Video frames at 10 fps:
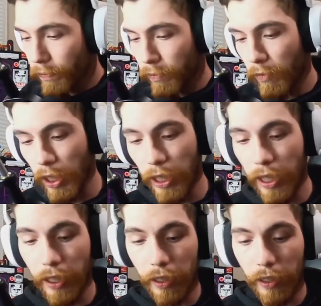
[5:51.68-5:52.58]
and
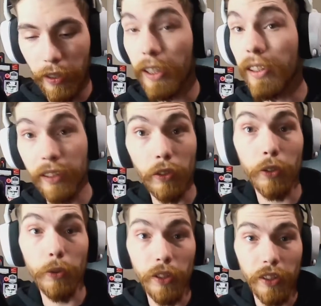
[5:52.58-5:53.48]
he sells
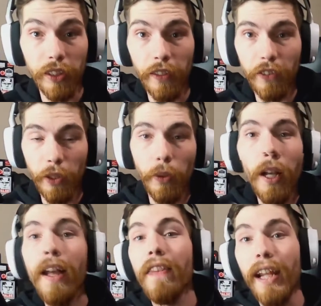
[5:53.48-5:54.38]
Googan stuff, so
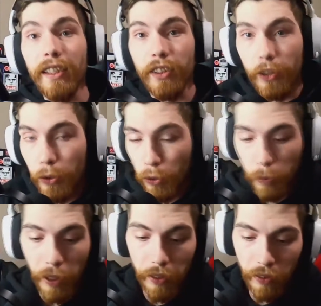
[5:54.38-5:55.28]
that is a huge
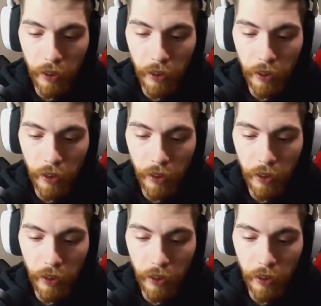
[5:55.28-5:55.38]
plus.